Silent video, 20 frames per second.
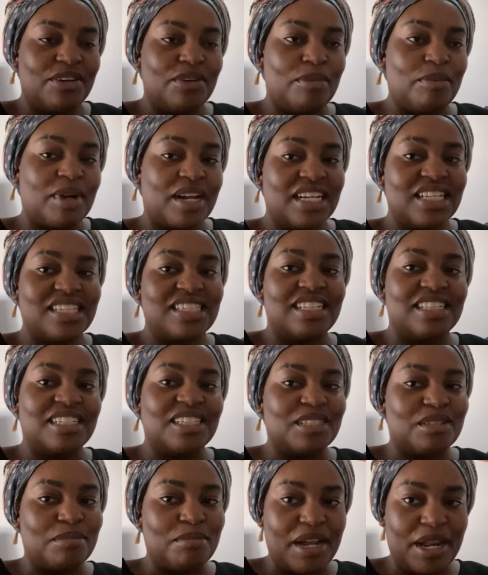Rebecca is still
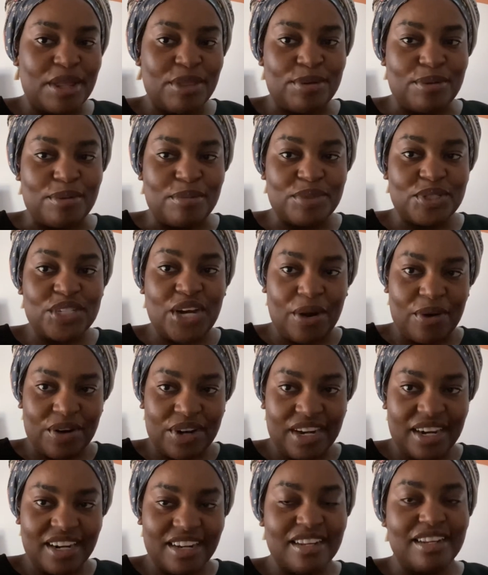in the bathroom
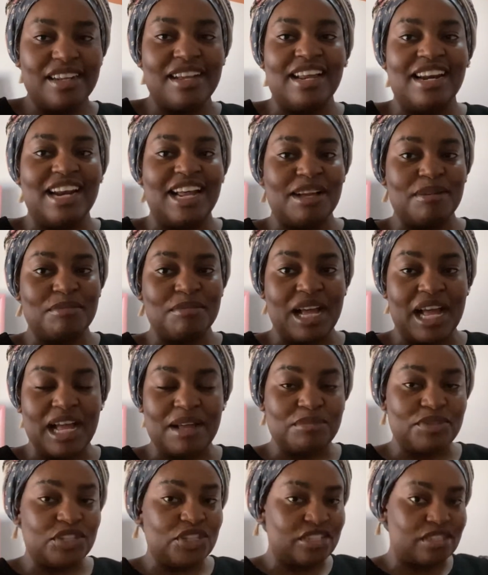showering, and
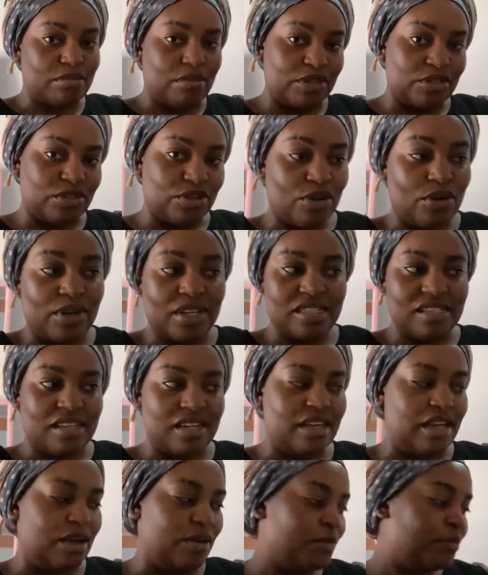I'm just about to go and
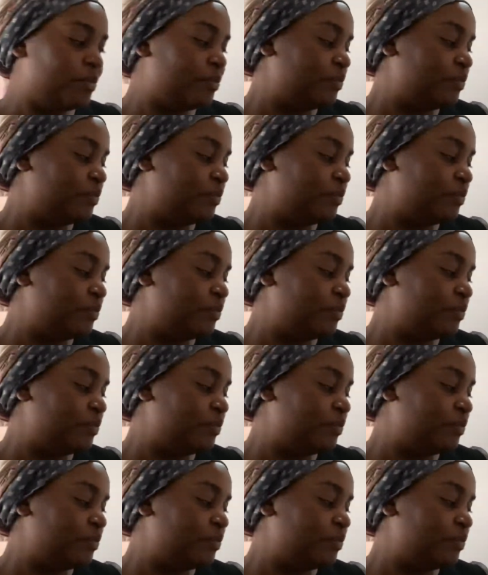sit down.